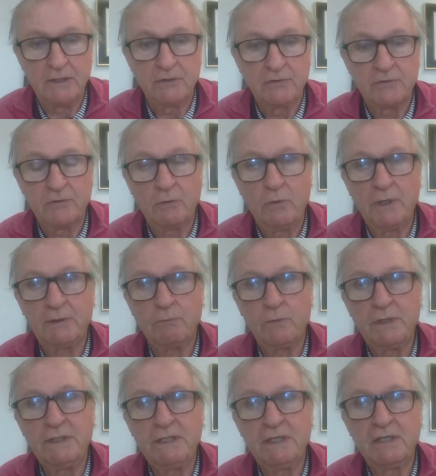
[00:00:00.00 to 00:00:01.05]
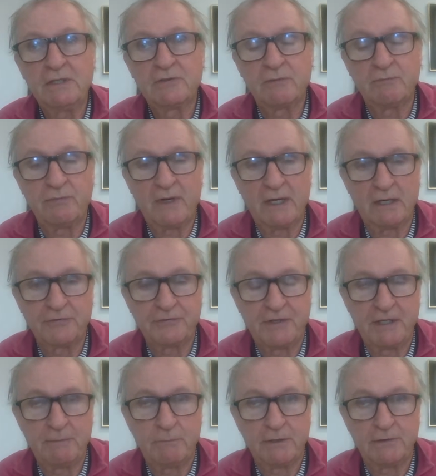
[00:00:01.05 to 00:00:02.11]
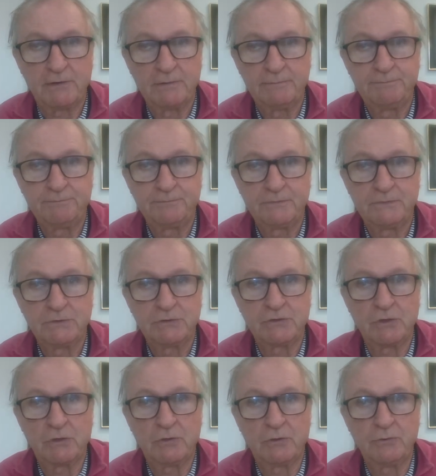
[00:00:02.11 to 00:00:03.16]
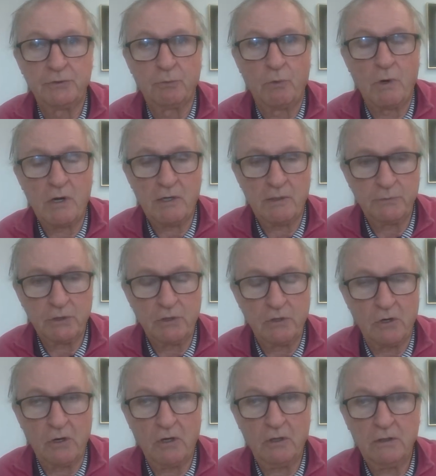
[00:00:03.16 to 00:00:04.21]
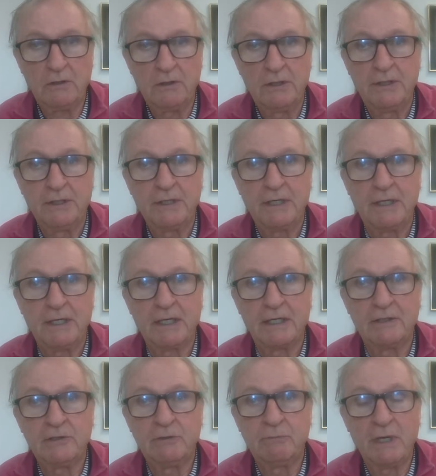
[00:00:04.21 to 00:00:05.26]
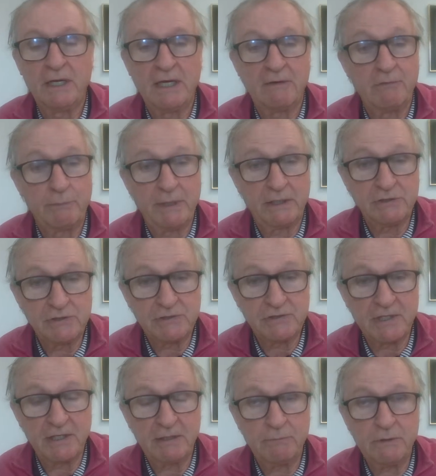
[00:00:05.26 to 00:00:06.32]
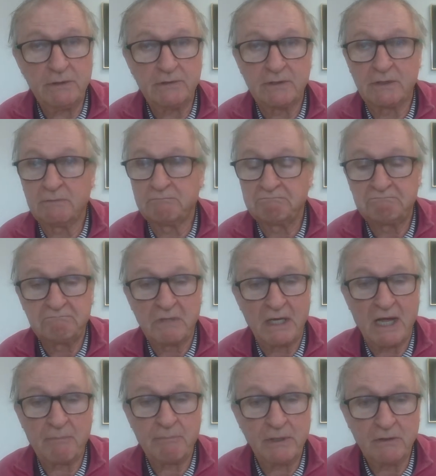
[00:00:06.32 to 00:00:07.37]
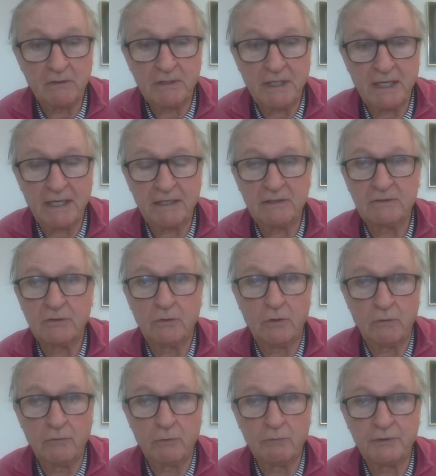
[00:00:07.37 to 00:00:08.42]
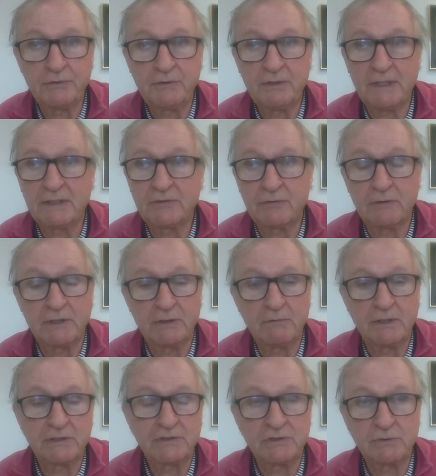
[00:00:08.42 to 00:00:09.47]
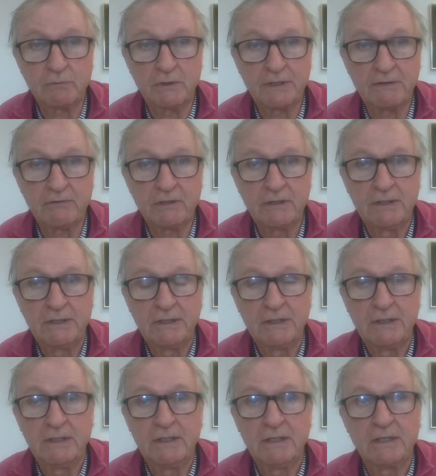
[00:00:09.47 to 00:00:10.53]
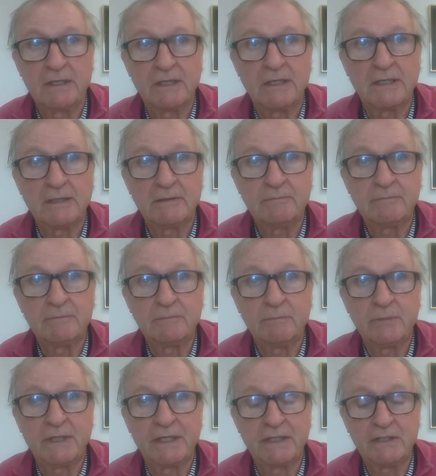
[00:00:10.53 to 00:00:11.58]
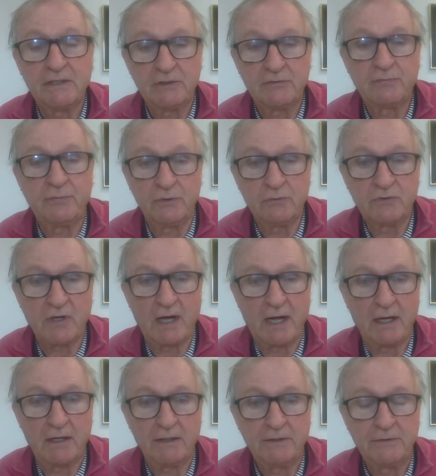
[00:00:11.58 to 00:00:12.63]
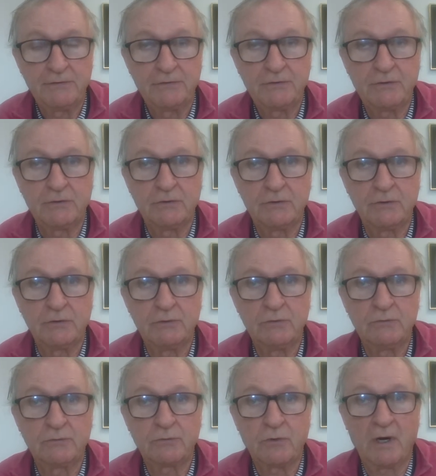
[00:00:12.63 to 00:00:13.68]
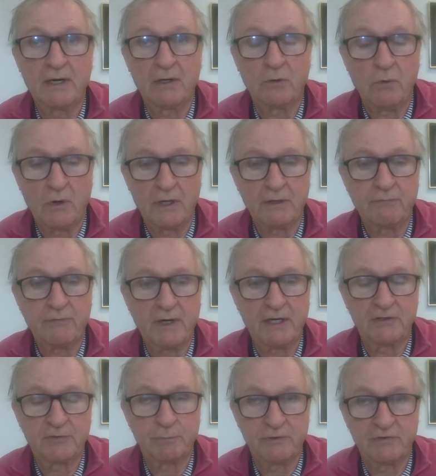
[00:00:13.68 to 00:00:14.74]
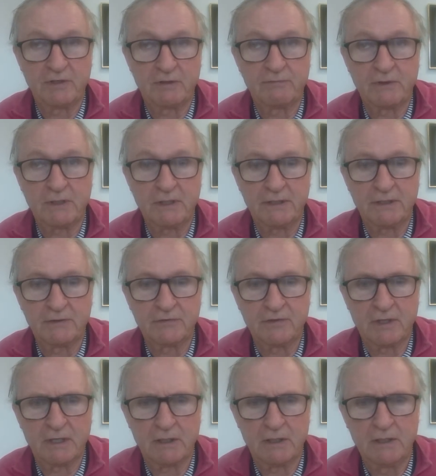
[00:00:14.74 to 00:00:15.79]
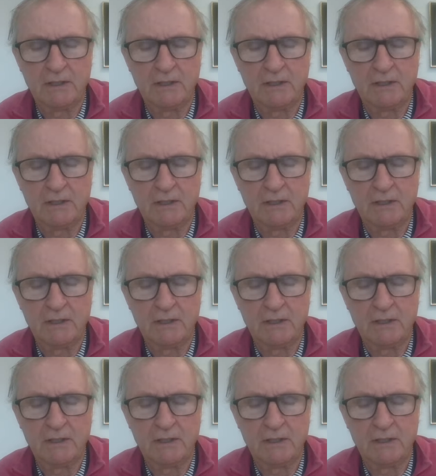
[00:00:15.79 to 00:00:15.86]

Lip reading: So what we need is a final statement. So you're welcome to call, and you may have a pension statement, and happy to look at it, go over it with you, answer any questions, whatever. But it is futile to try to quantify it specifically and say,